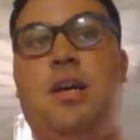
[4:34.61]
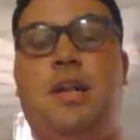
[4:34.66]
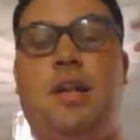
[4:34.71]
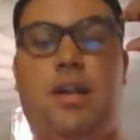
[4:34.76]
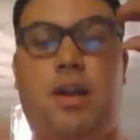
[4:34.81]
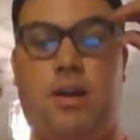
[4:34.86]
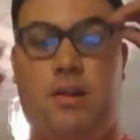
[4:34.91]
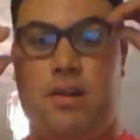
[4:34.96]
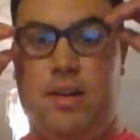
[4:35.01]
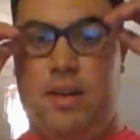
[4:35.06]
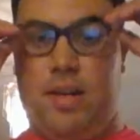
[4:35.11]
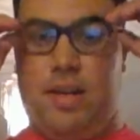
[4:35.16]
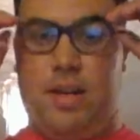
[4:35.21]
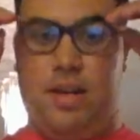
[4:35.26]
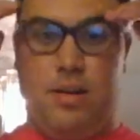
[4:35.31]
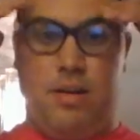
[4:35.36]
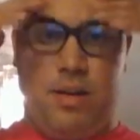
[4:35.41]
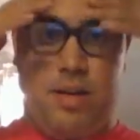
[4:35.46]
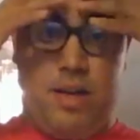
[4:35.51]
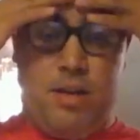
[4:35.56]
Now
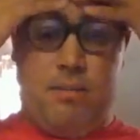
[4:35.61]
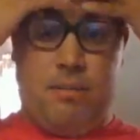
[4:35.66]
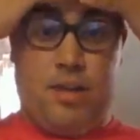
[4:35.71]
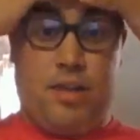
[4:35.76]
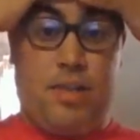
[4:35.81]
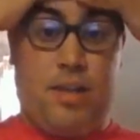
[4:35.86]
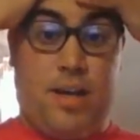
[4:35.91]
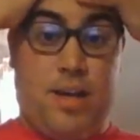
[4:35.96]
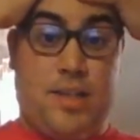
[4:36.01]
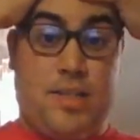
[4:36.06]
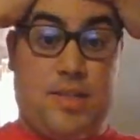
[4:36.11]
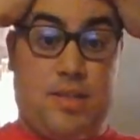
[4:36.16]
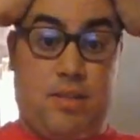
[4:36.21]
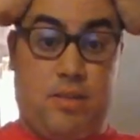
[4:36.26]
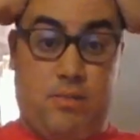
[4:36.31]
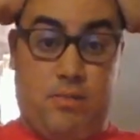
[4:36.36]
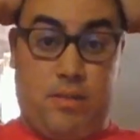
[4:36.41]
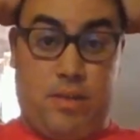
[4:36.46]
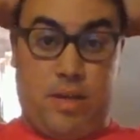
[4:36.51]
here are my thoughts on Oni